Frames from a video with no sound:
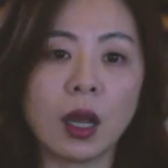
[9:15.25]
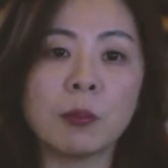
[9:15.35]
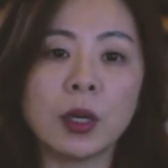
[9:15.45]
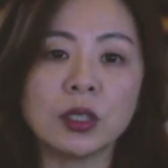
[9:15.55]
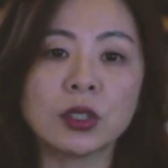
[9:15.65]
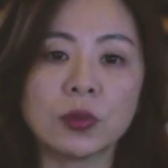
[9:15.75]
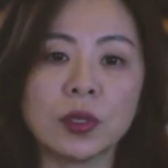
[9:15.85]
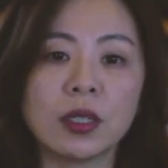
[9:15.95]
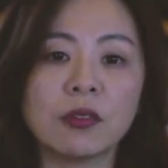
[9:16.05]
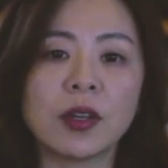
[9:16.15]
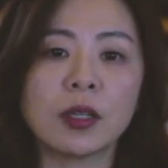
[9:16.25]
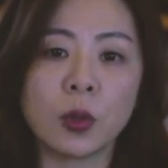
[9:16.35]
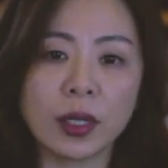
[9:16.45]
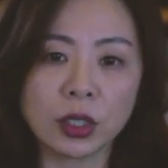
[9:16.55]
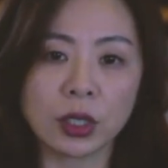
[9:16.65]
on monitoring and
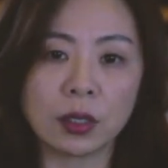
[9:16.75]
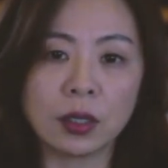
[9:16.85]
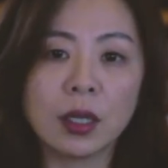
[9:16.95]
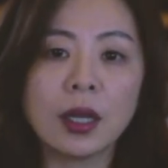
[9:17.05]
evaluation